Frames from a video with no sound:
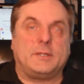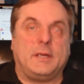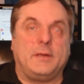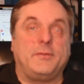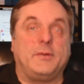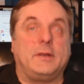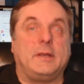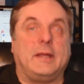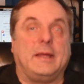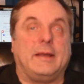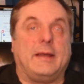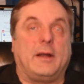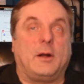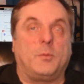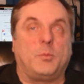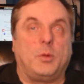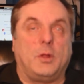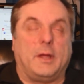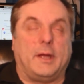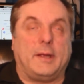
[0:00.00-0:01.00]
even in
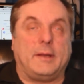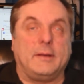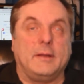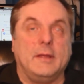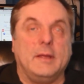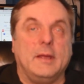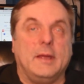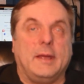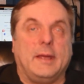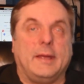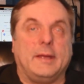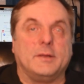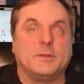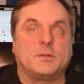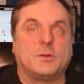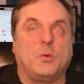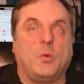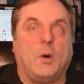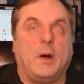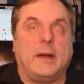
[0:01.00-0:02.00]
airplane,
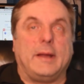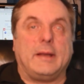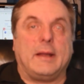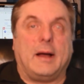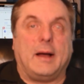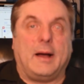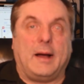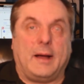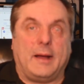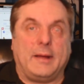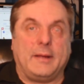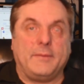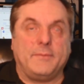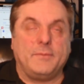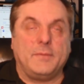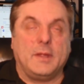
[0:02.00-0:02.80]
is quite high.